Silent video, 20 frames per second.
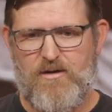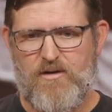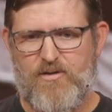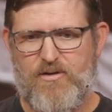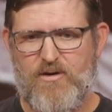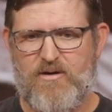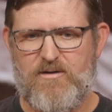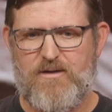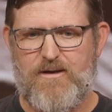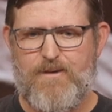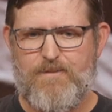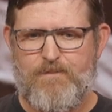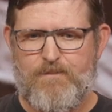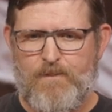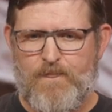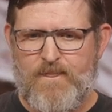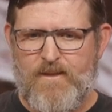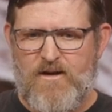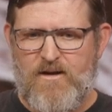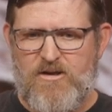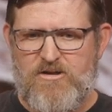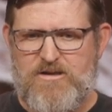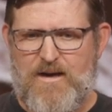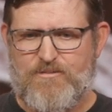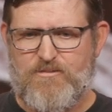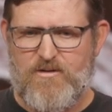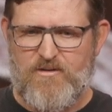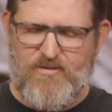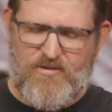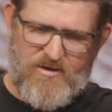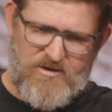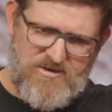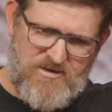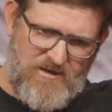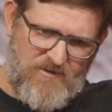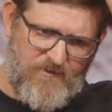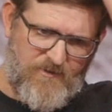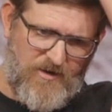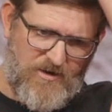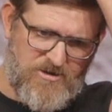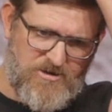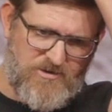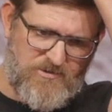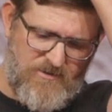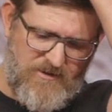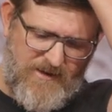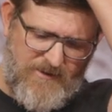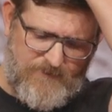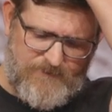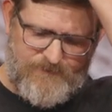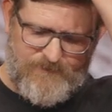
Thirdly, chapter 13, verse 3